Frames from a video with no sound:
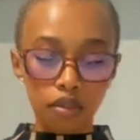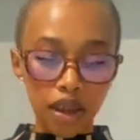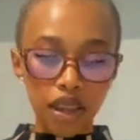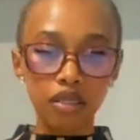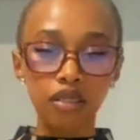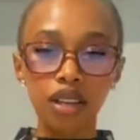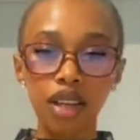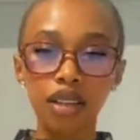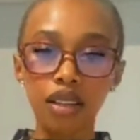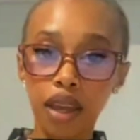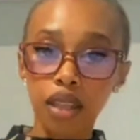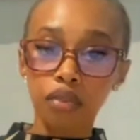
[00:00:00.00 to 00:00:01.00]
so
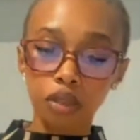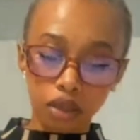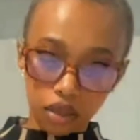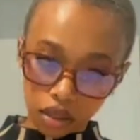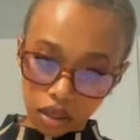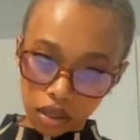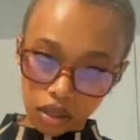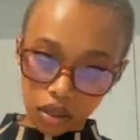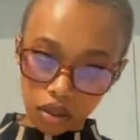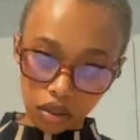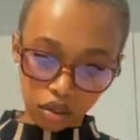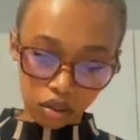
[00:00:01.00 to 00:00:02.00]
much grudge for her,